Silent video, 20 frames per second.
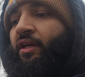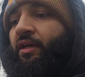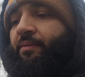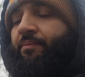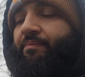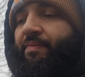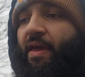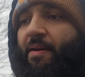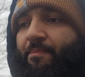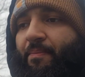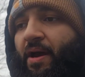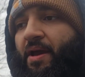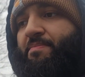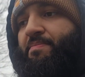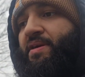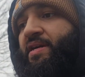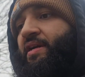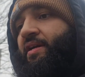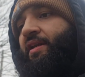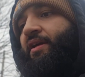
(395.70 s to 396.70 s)
They might
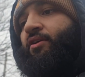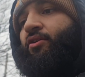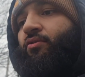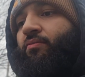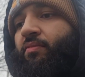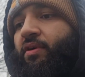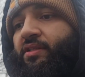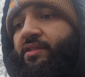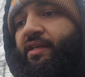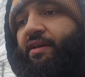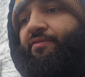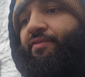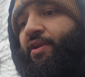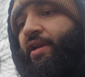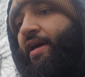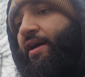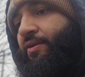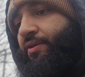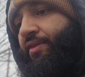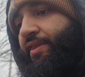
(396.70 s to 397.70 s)
be hitting home runs every
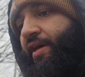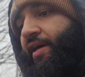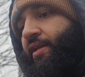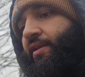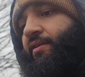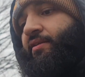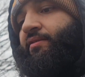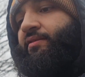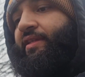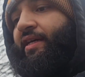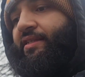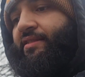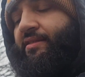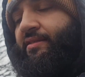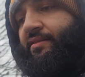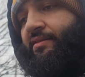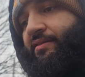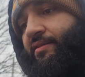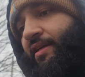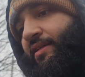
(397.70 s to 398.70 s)
now and then.
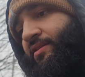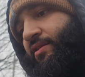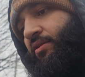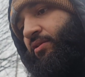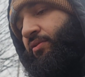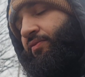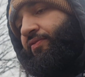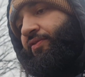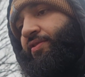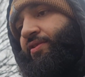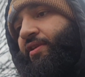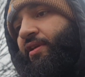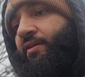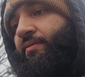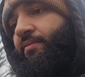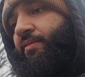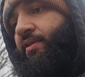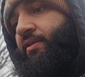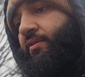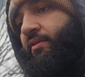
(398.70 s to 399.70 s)
That's an
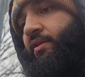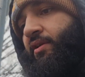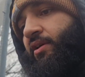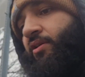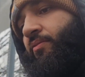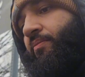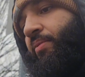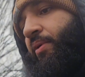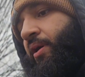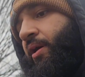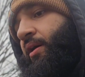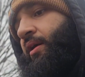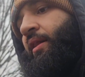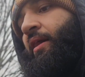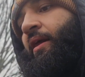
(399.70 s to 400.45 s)
overstatement, but